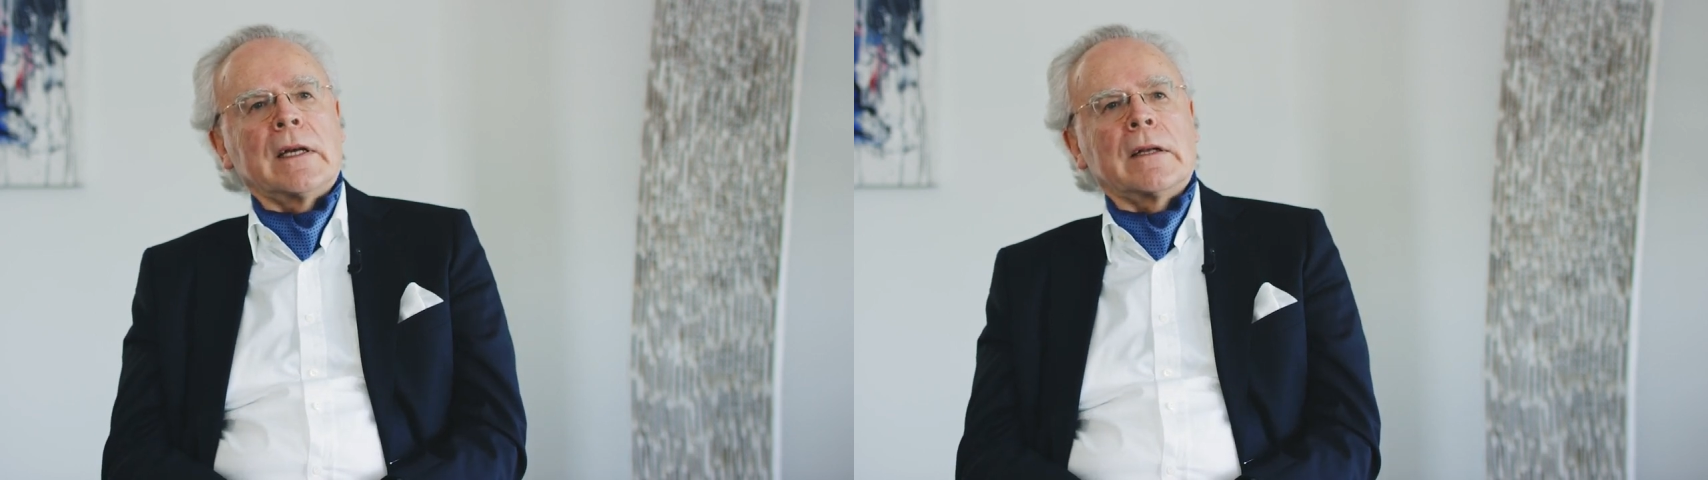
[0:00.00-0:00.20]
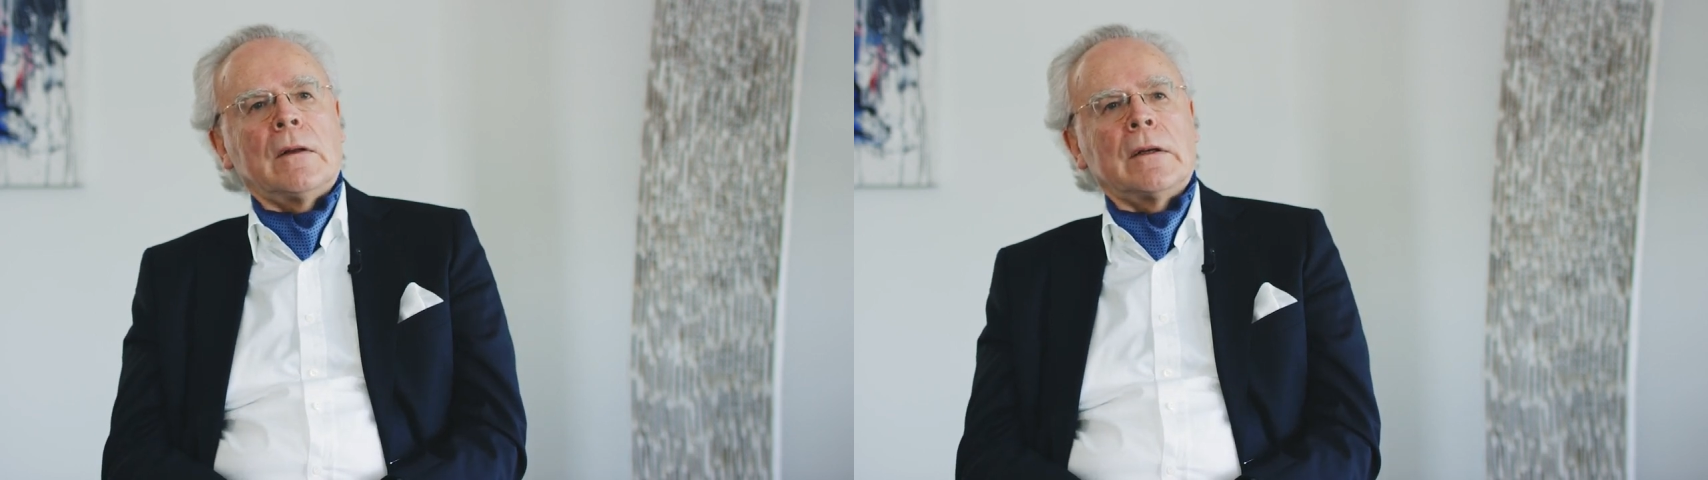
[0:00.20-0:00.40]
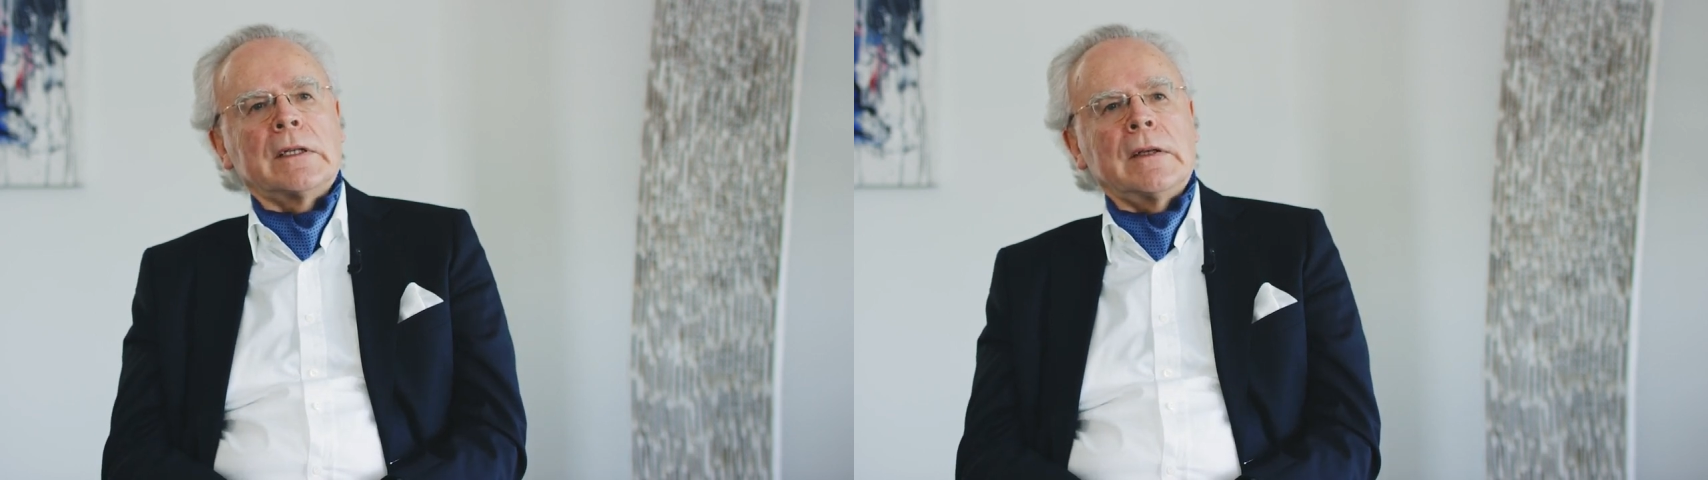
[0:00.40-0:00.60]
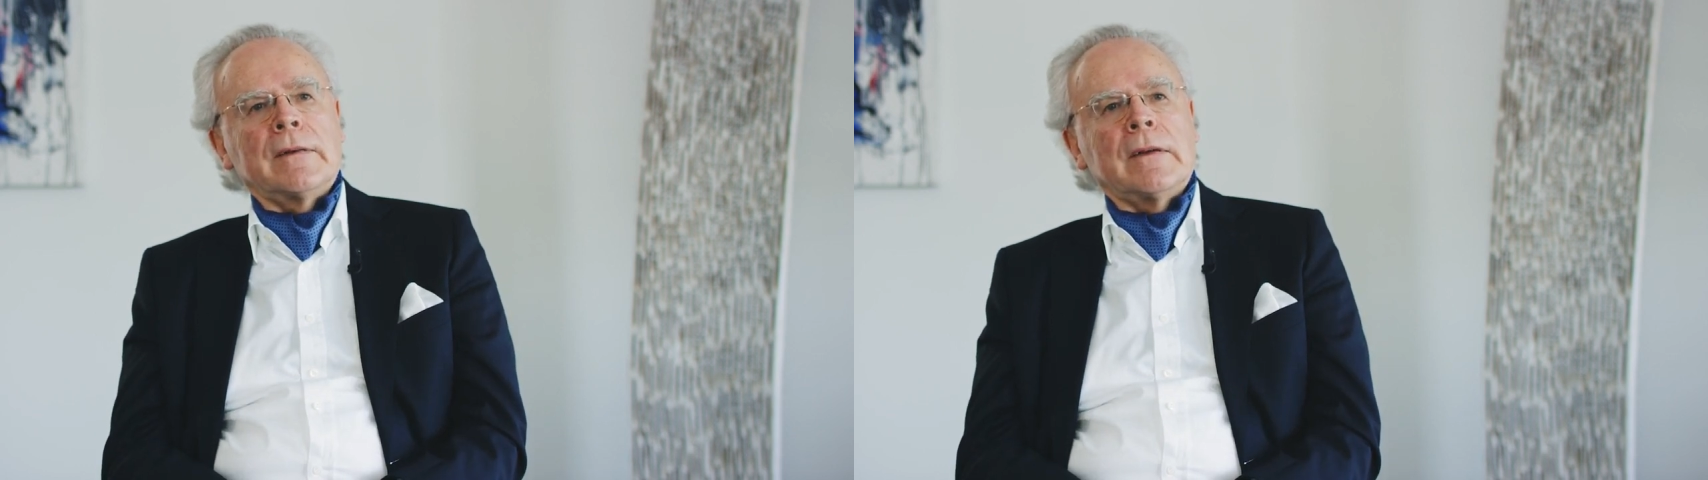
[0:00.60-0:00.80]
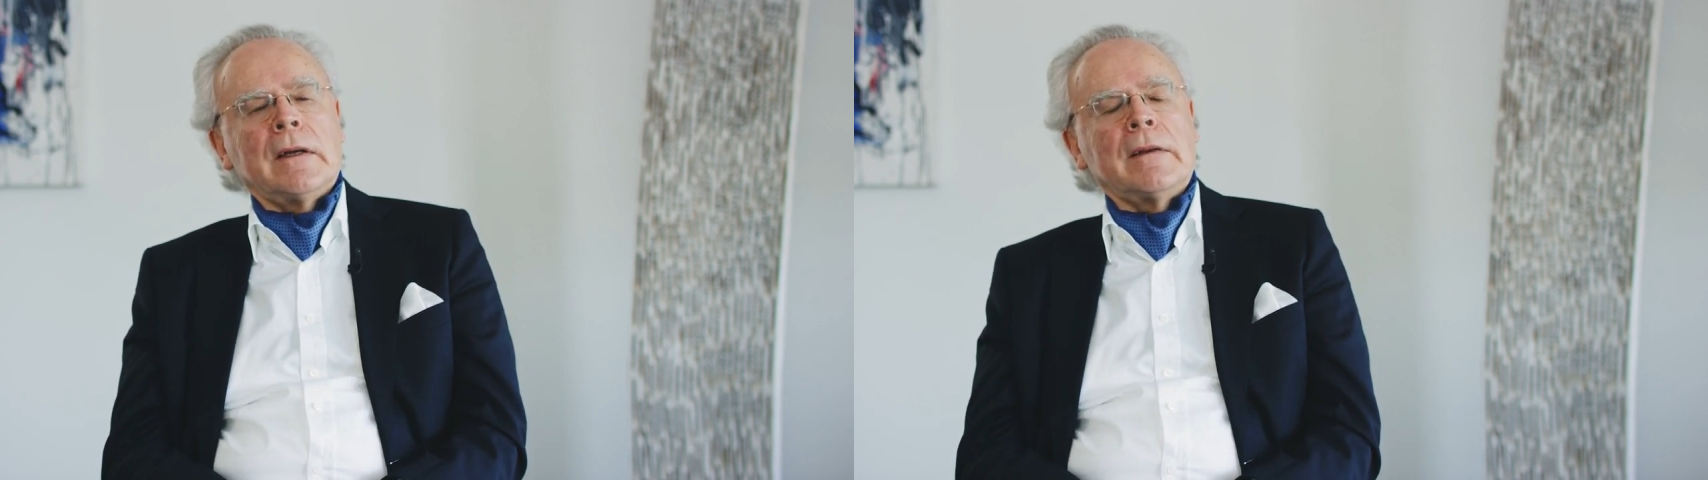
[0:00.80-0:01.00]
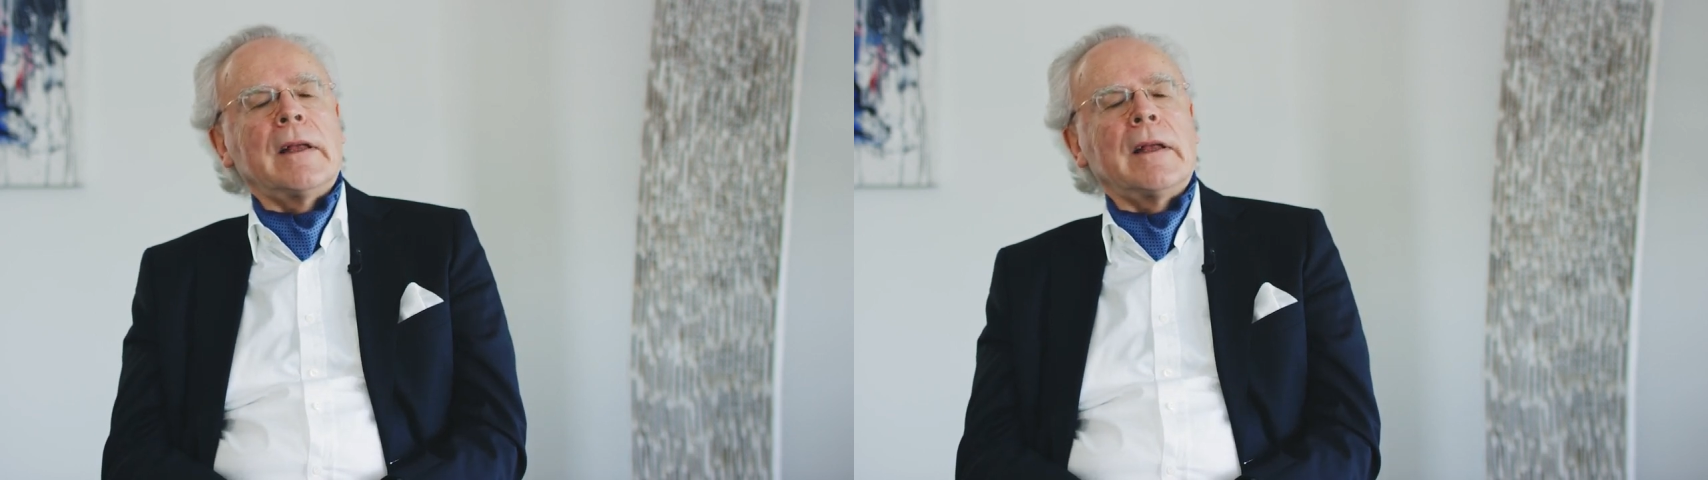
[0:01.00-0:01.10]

technologies